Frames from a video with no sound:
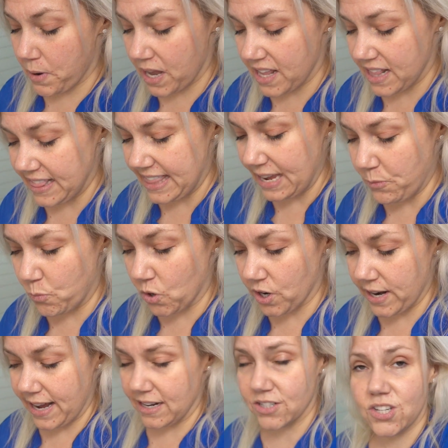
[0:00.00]
But they
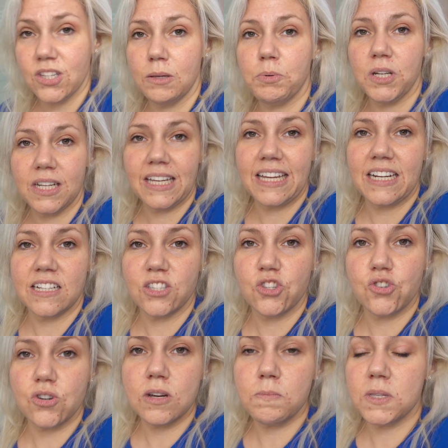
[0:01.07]
weren't actually putting it in
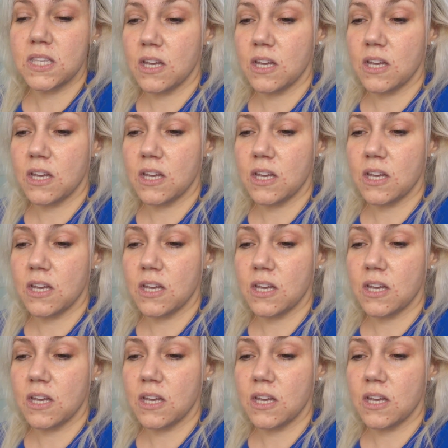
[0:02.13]
strips.